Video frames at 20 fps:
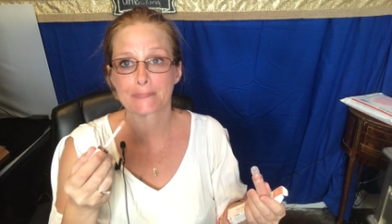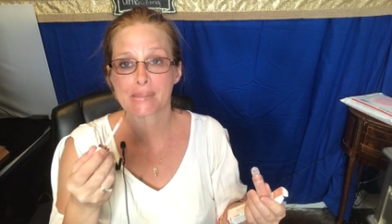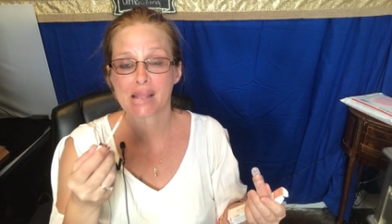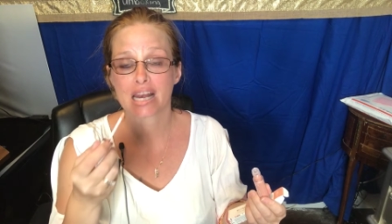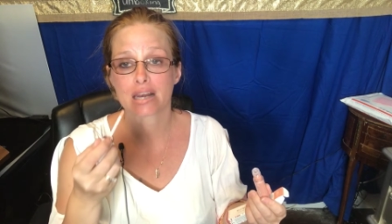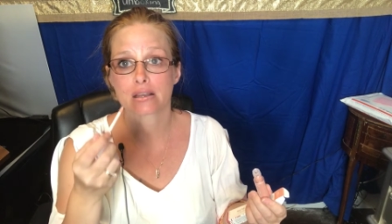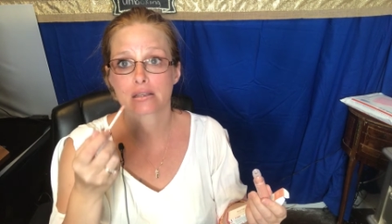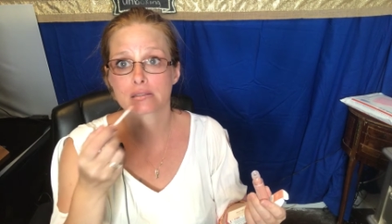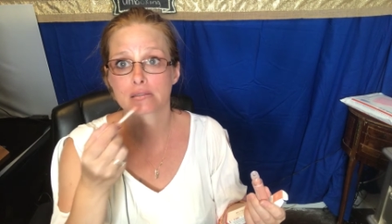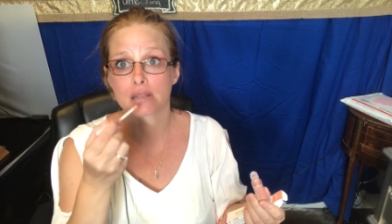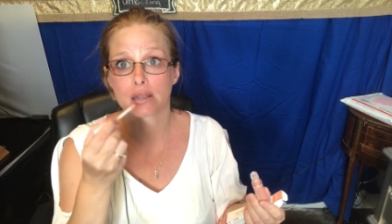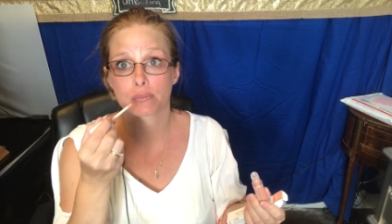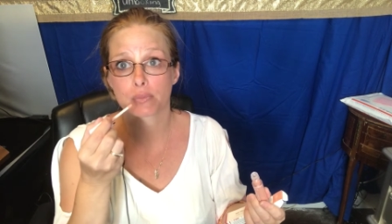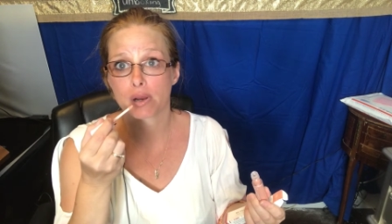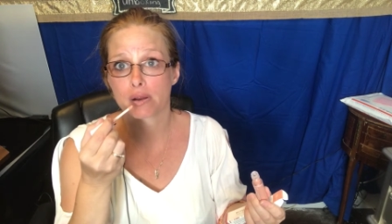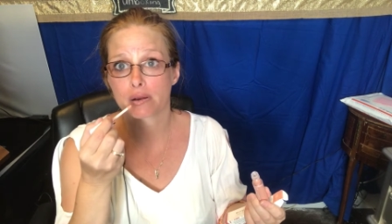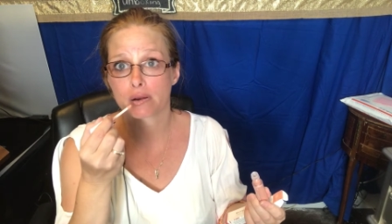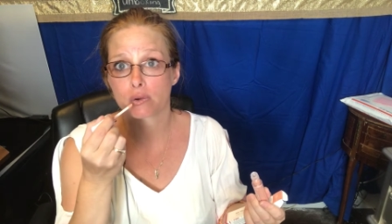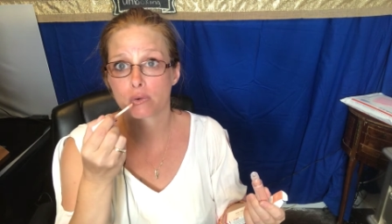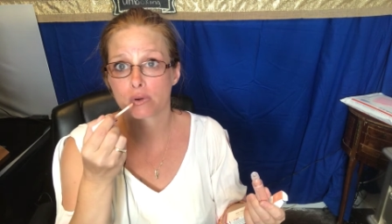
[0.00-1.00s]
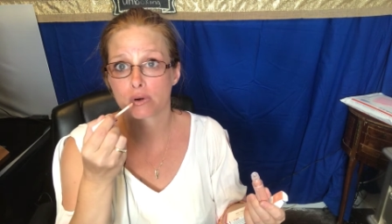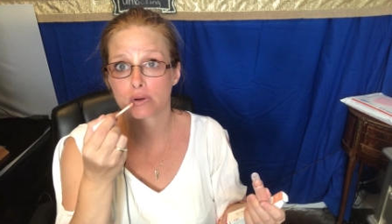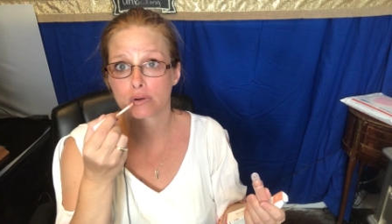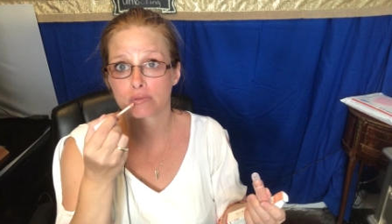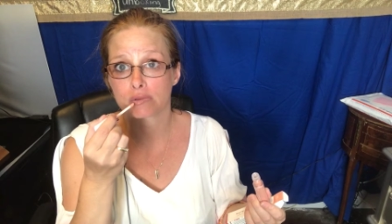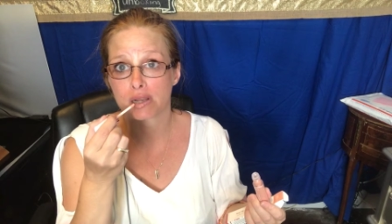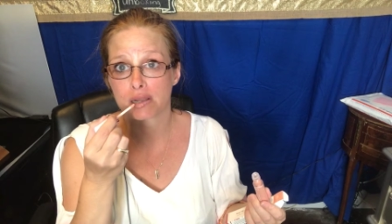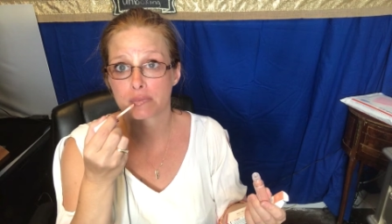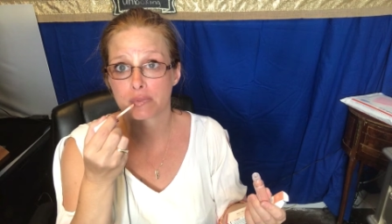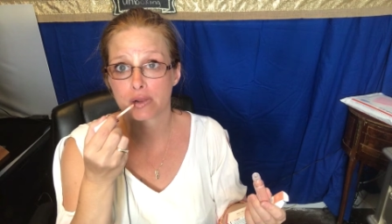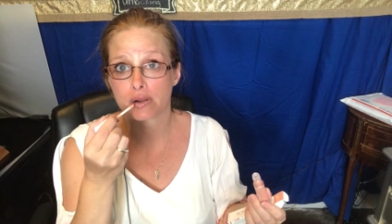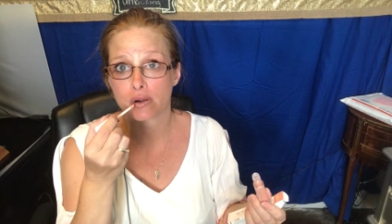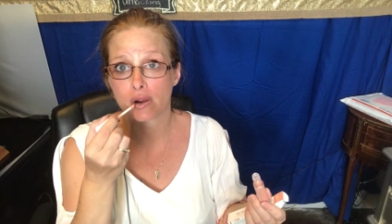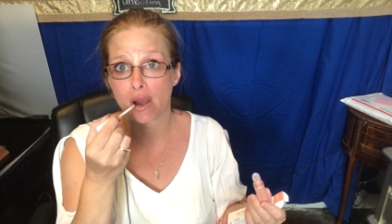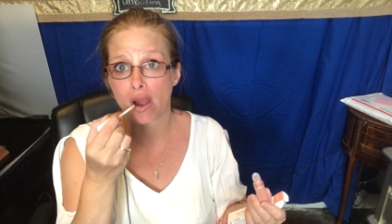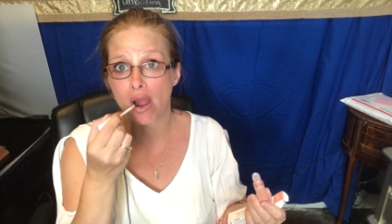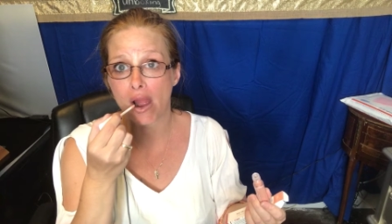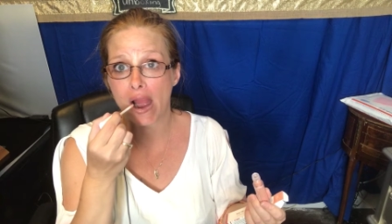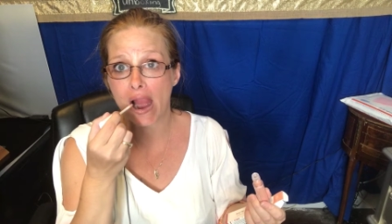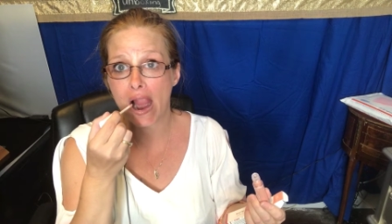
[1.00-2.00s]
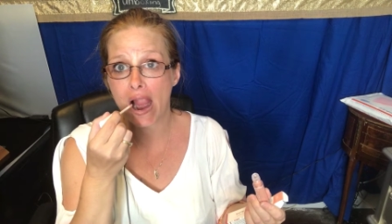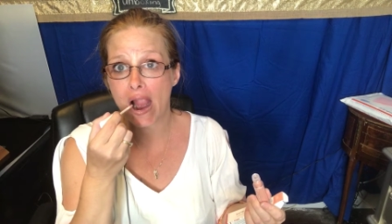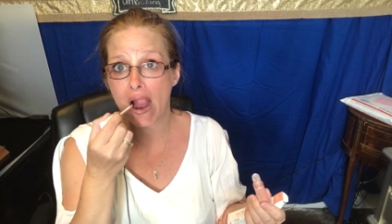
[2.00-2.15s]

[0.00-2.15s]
And that's not probably going on right, but I don't care.